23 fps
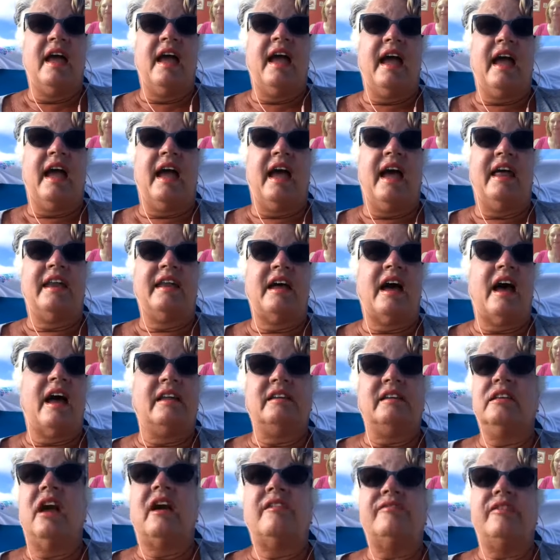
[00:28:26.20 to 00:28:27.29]
and I
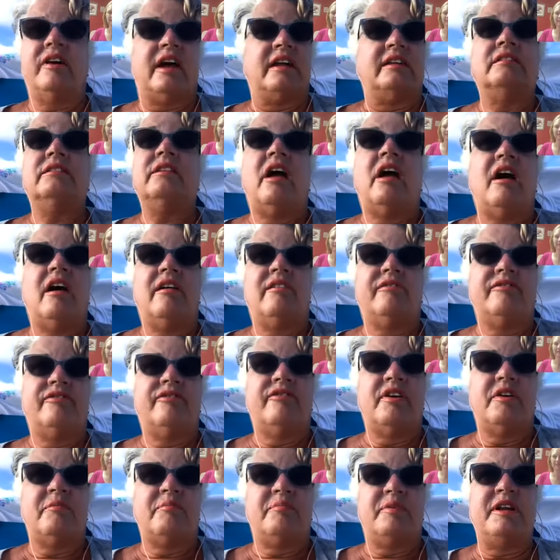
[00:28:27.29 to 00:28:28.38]
love
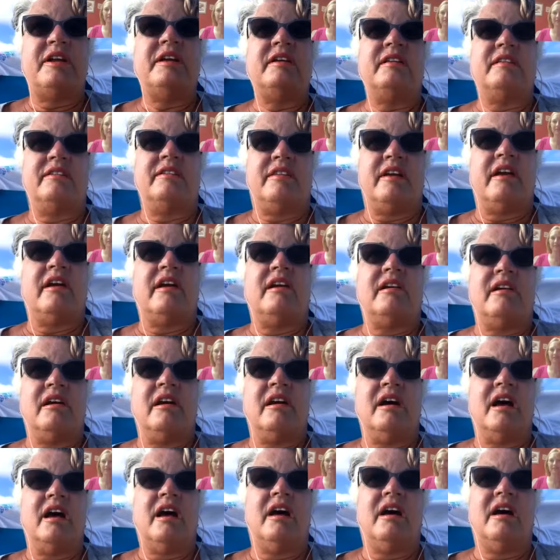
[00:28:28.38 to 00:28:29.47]
being there.
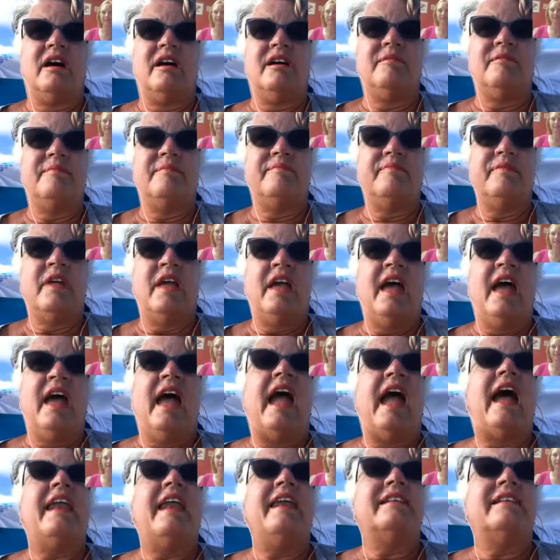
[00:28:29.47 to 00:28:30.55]

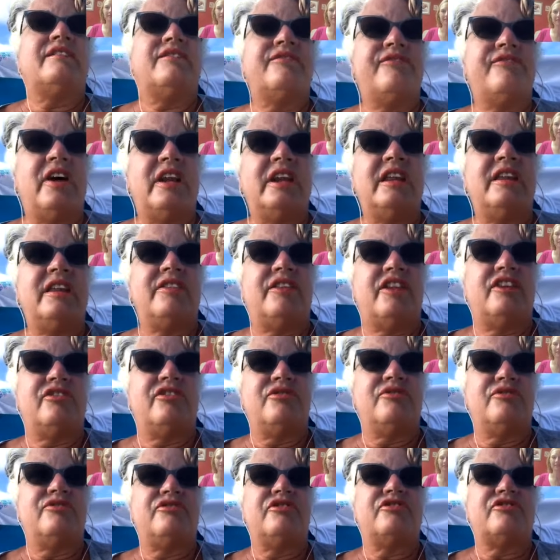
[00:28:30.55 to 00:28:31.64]
And it's funny that
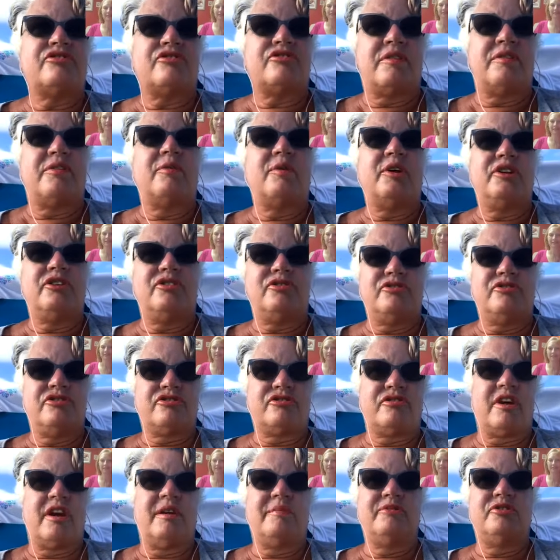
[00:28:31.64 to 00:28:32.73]
you describe the way you
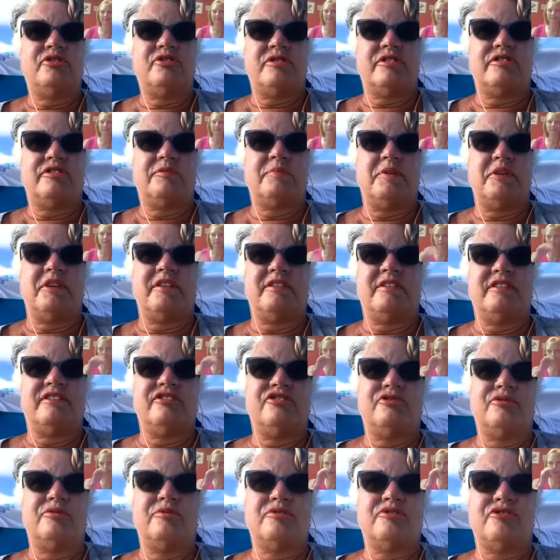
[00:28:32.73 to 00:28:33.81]
described your experience as
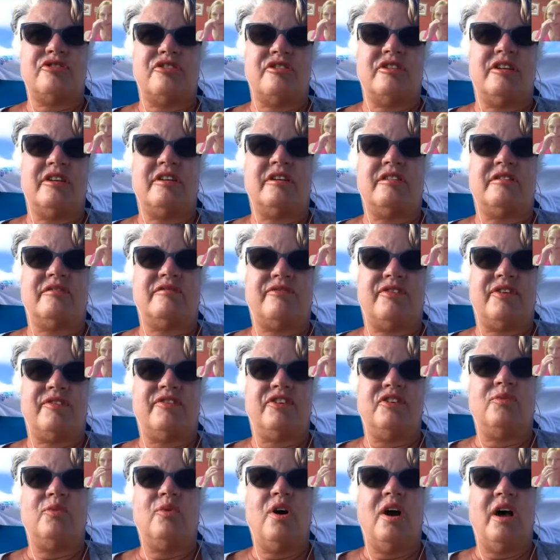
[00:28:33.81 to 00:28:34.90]
you were turning
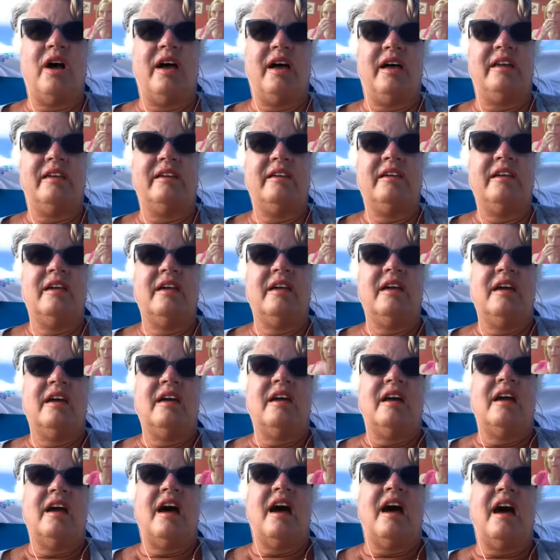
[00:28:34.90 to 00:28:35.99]
51.
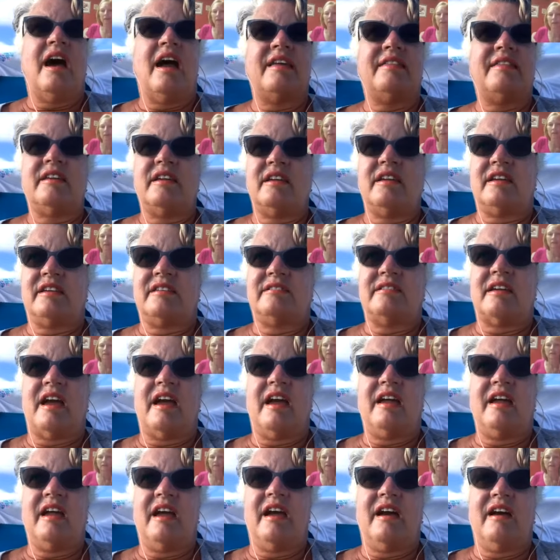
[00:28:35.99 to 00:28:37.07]
I think as I
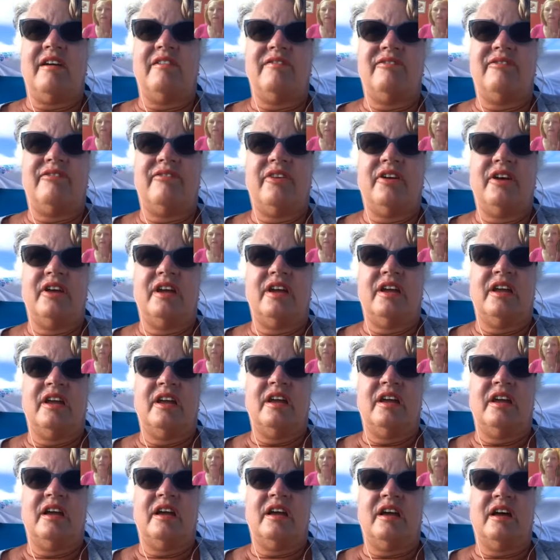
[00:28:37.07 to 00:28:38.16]
have
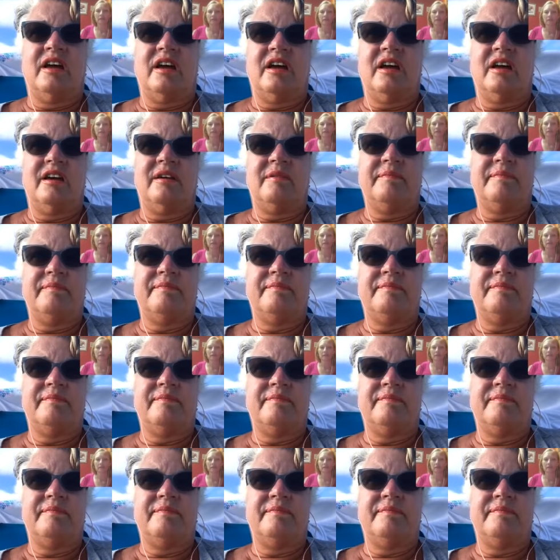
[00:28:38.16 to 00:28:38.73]
um,